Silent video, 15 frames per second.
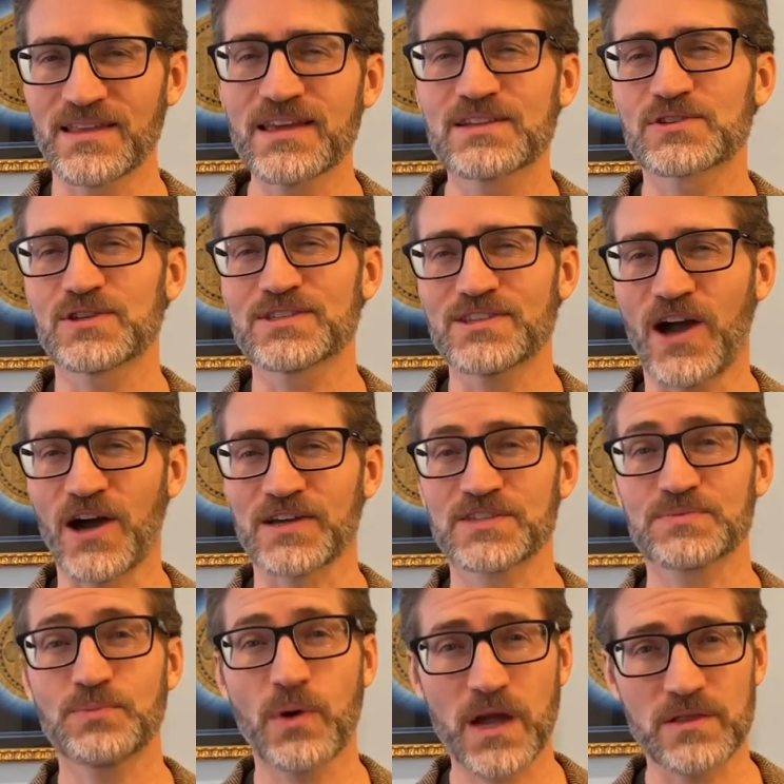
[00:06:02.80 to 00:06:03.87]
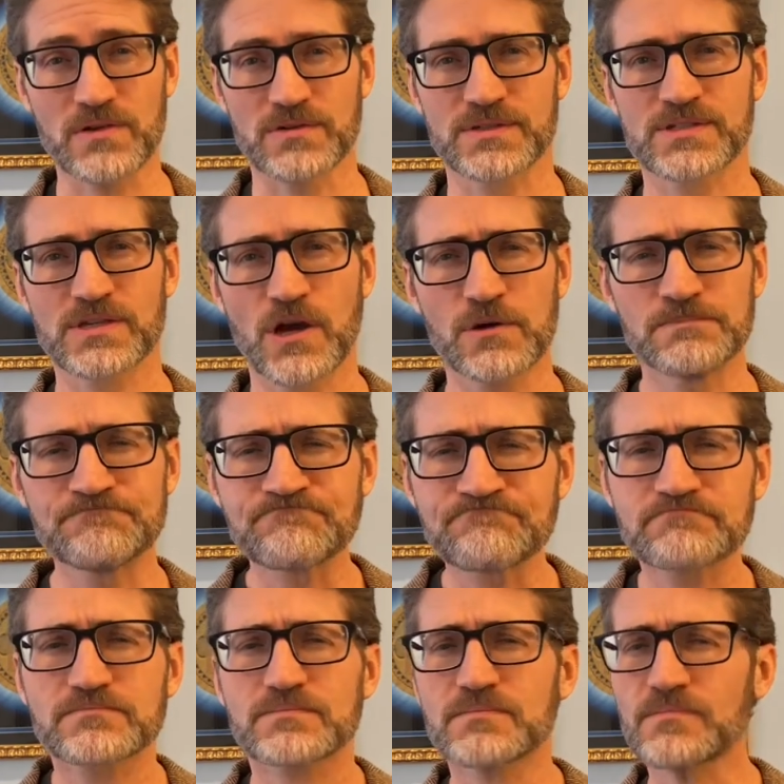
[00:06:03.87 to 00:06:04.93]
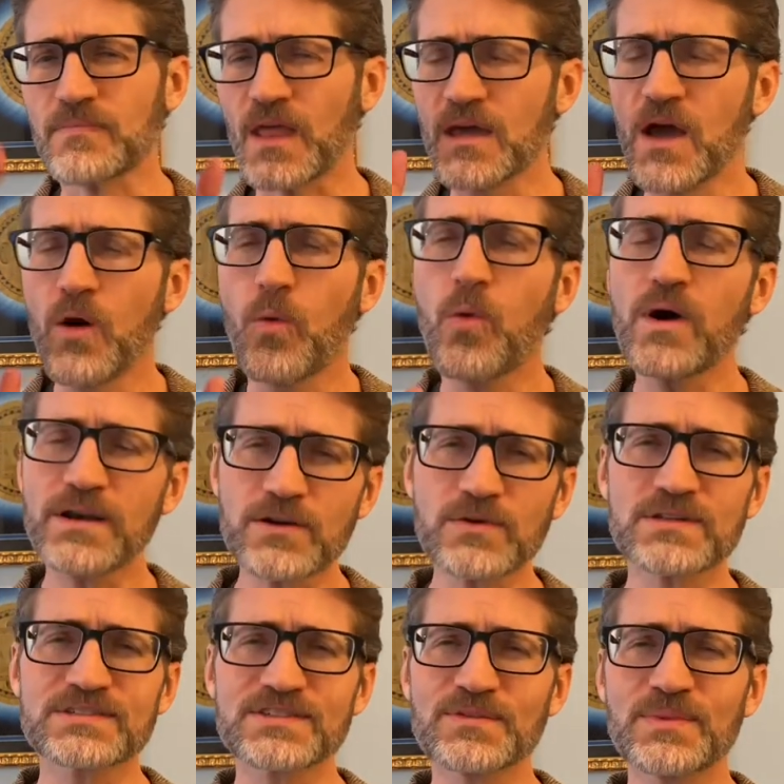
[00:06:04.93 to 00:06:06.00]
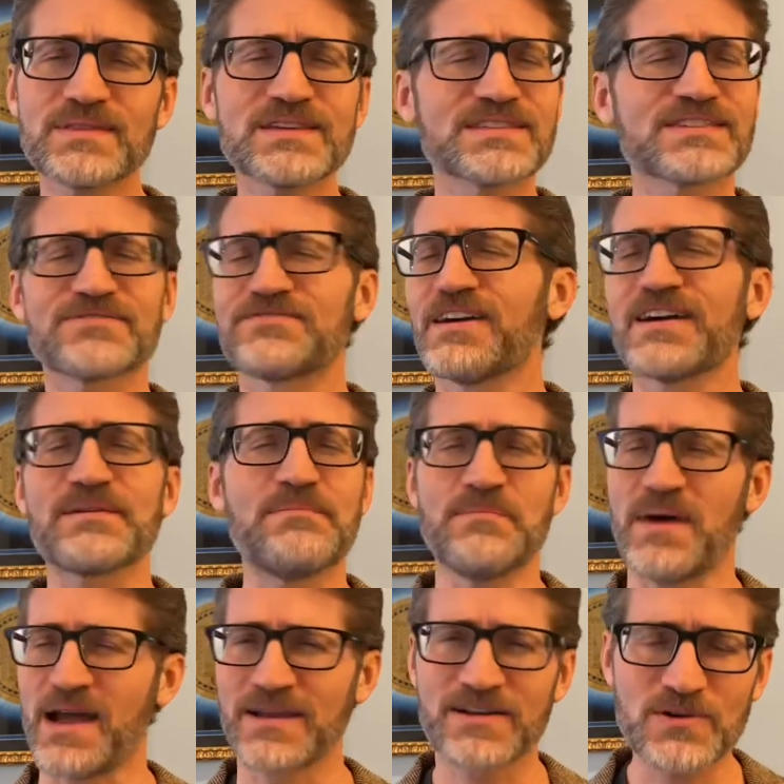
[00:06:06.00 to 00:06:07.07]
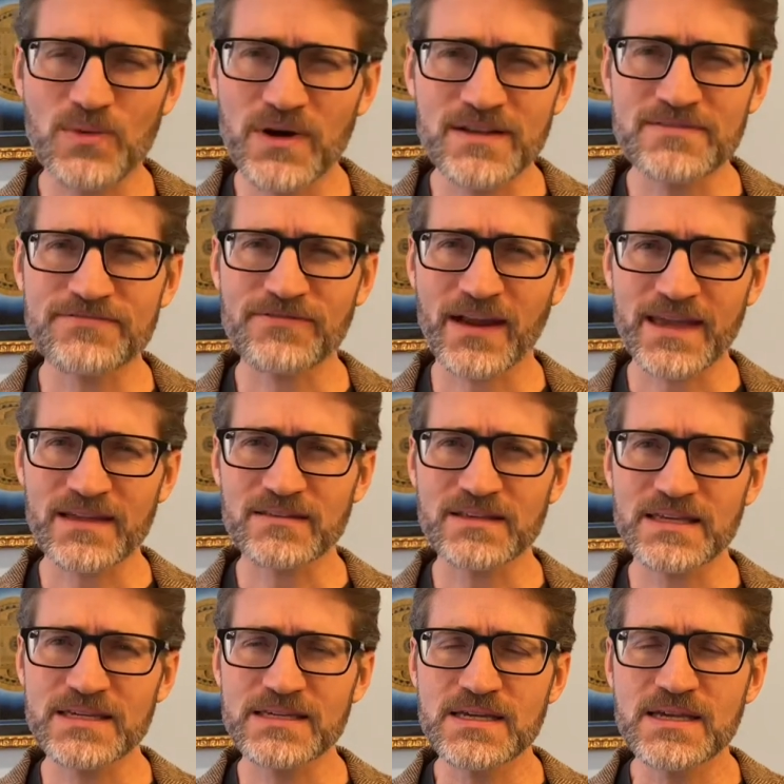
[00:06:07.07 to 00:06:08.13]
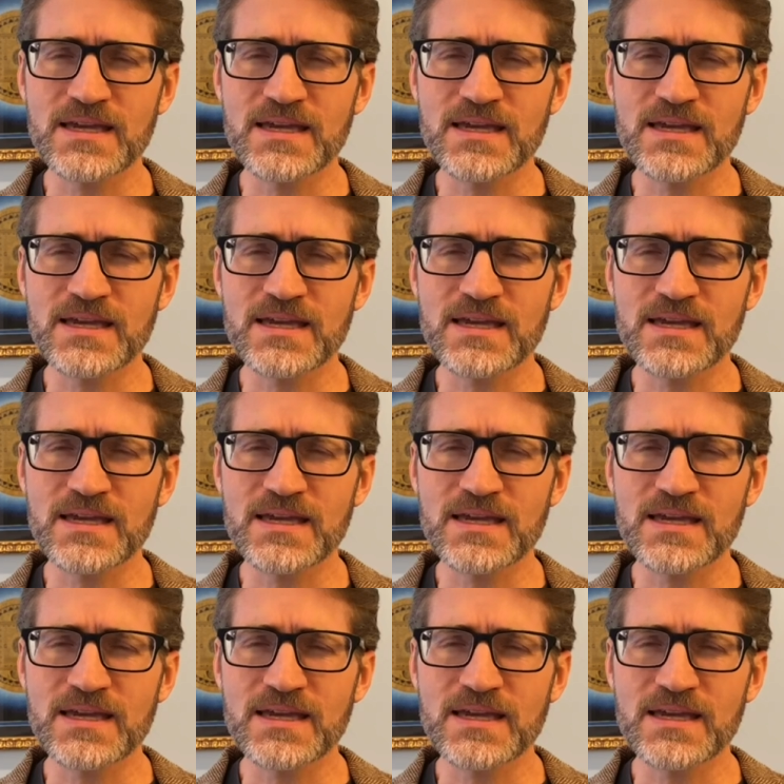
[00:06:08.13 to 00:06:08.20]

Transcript: to talk spoilers. So one criticism, and this is a very minor one, frankly,